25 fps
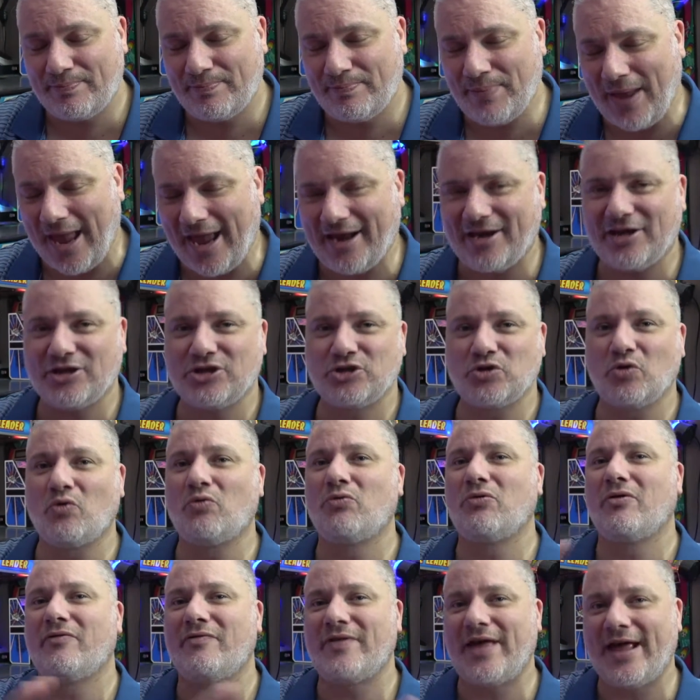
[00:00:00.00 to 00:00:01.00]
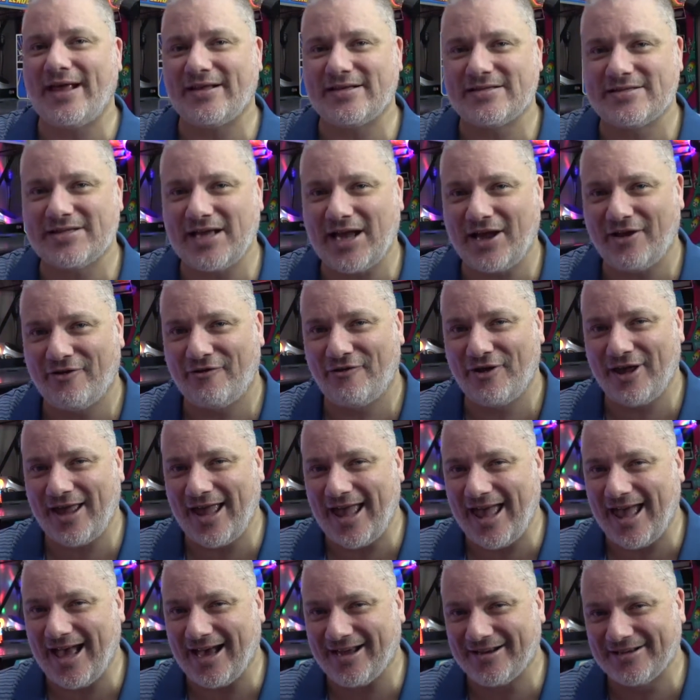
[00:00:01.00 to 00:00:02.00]
banish all of that stuff
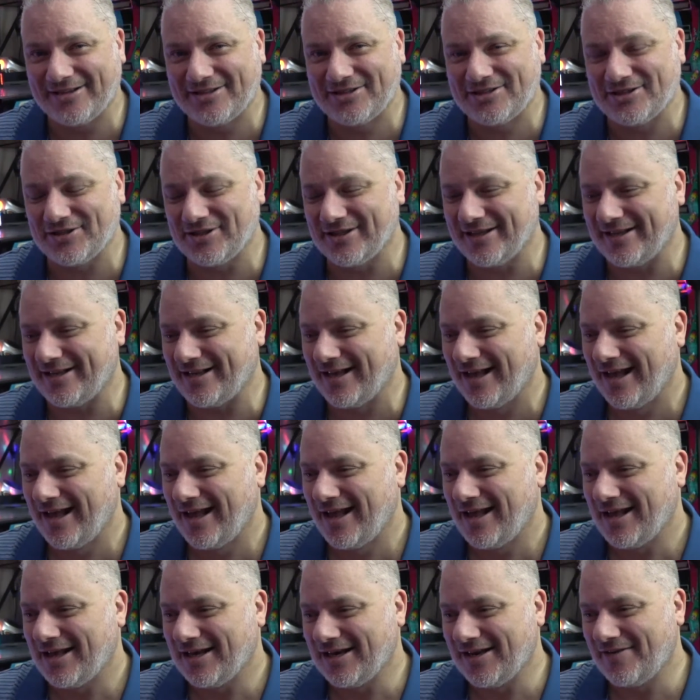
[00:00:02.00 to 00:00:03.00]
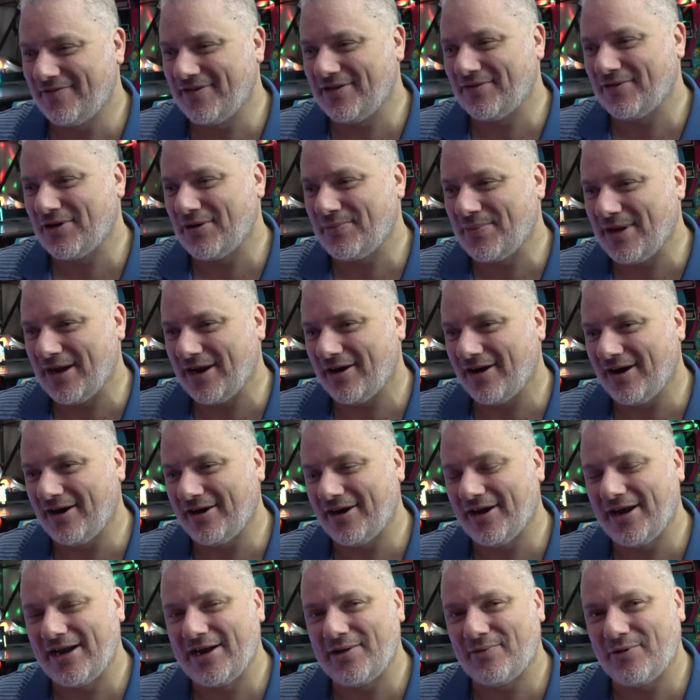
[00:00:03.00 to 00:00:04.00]
out into the living room area
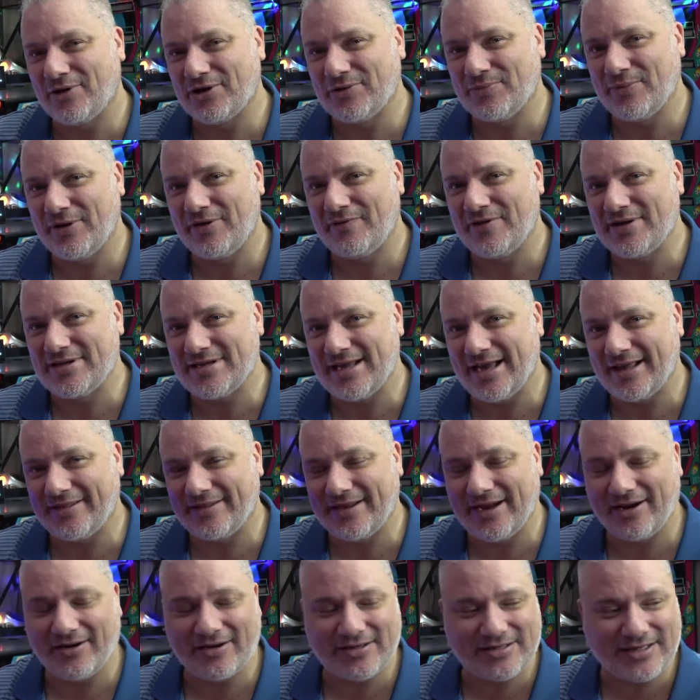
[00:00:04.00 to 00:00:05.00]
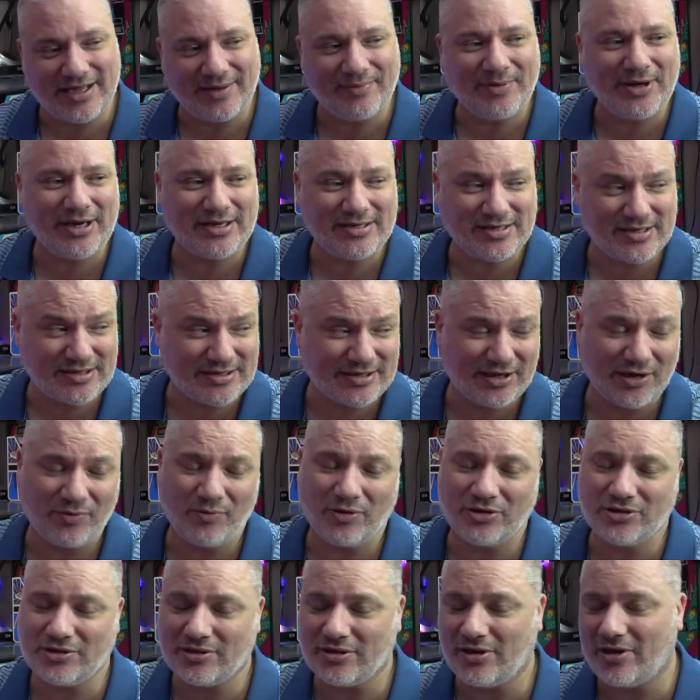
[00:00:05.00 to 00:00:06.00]
and only watch movies out there and stuff, but as I said, I
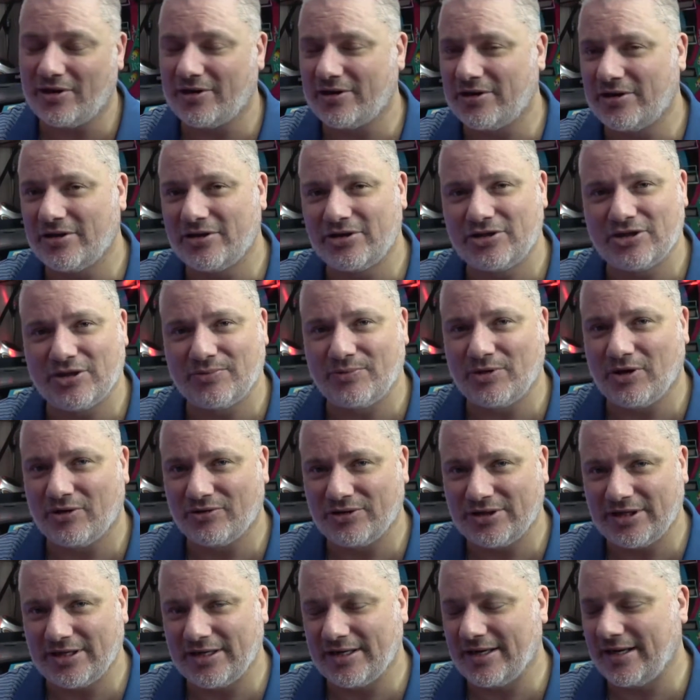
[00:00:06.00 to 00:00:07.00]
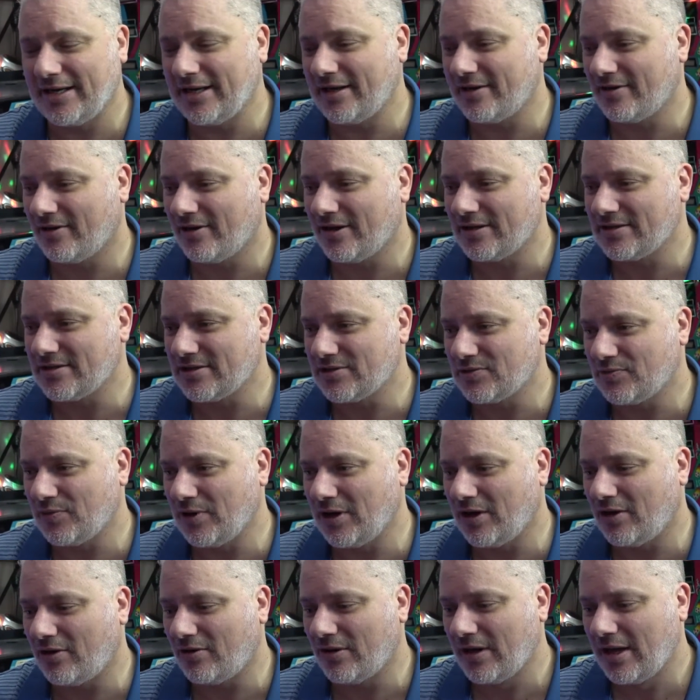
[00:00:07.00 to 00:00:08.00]
watch a lot of YouTube content in here, guys, as
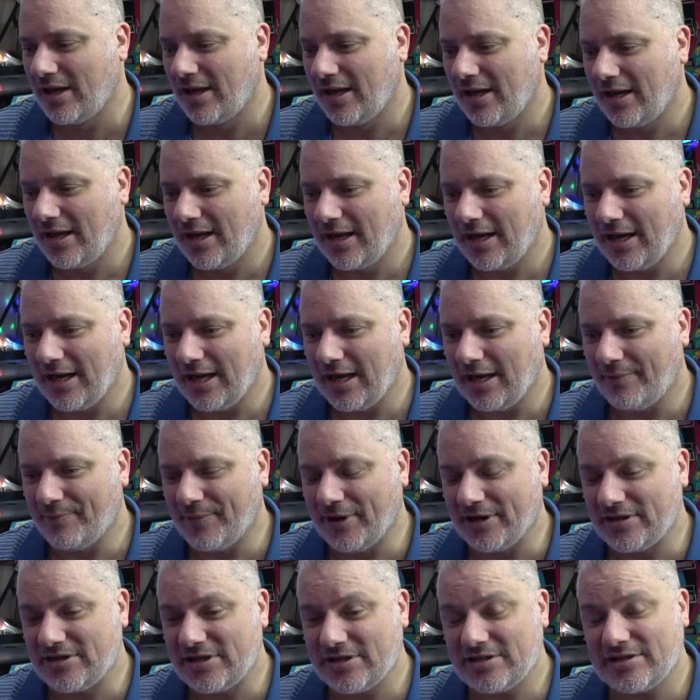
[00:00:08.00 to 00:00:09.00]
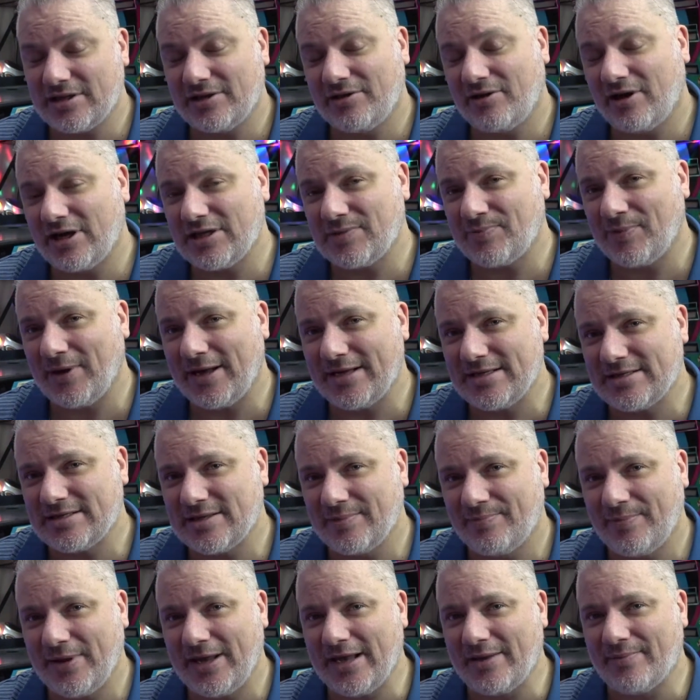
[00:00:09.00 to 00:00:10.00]
well, and it's just a nice place
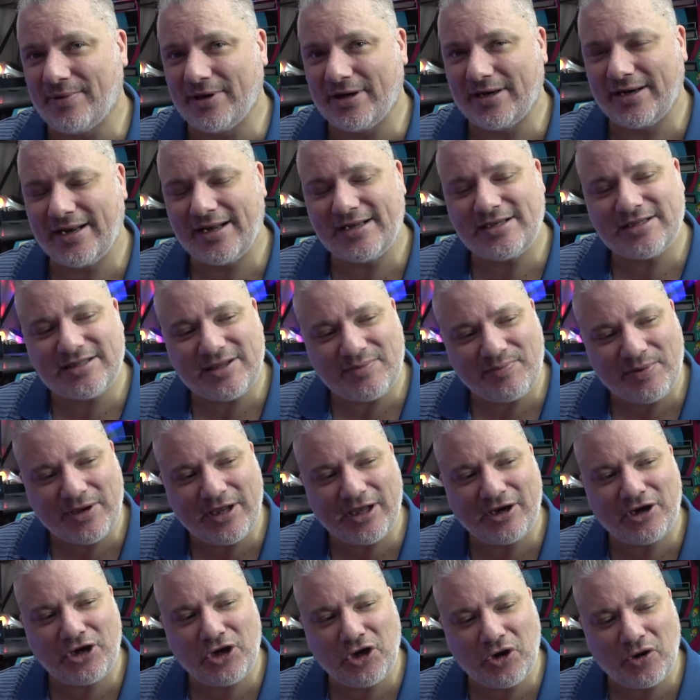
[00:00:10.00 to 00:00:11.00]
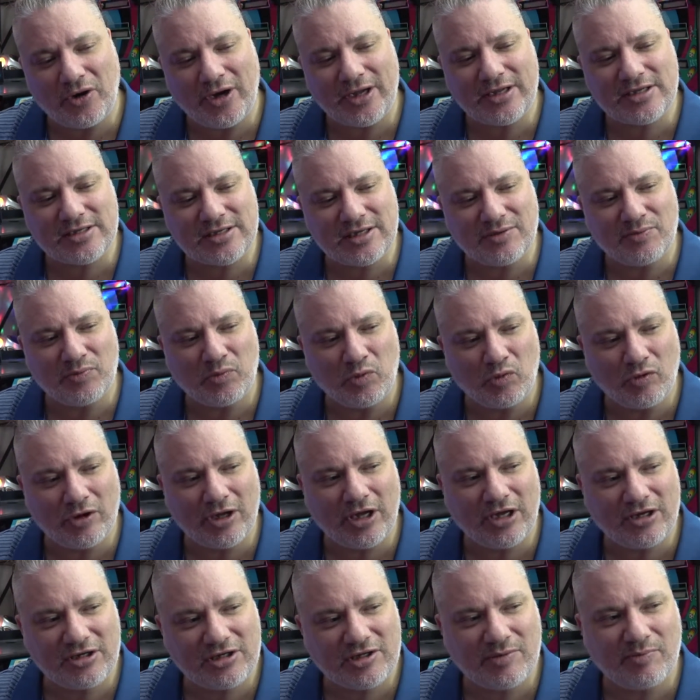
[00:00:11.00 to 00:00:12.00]
to be, but it needs to be a nicer, more
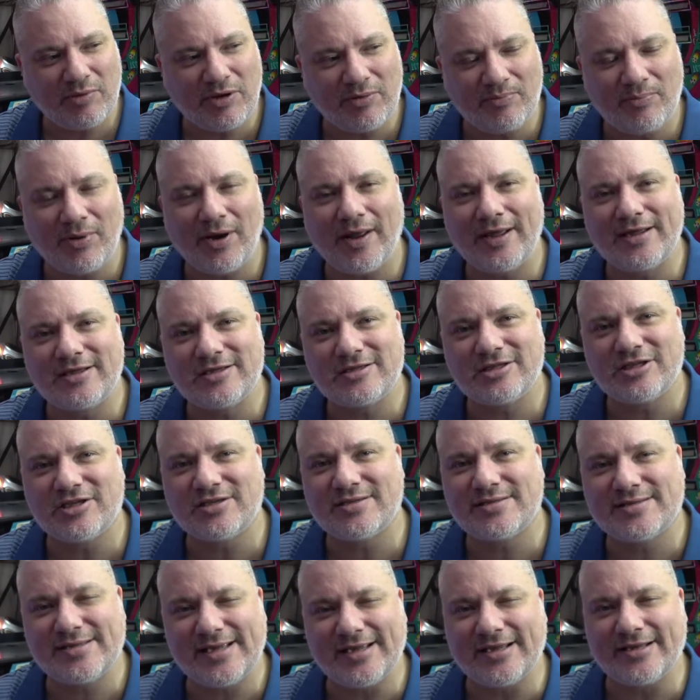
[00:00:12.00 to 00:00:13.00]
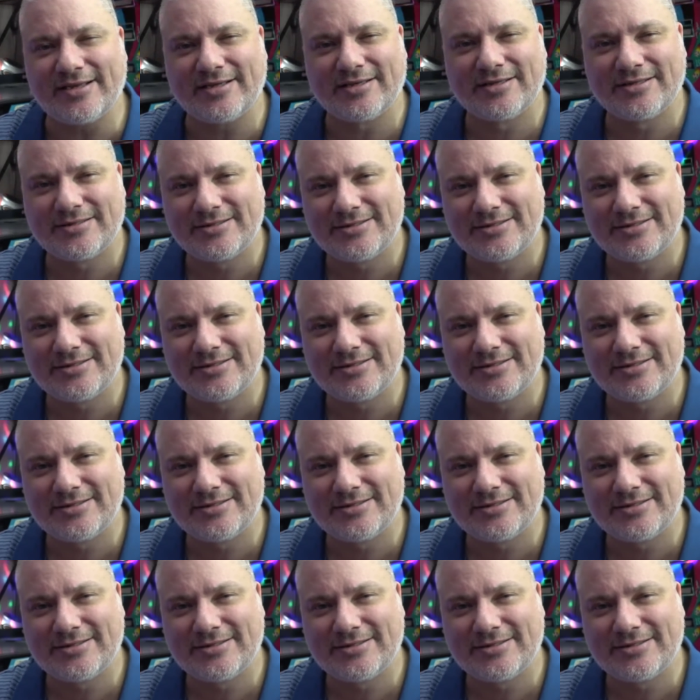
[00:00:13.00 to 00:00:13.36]
intimate place to sit.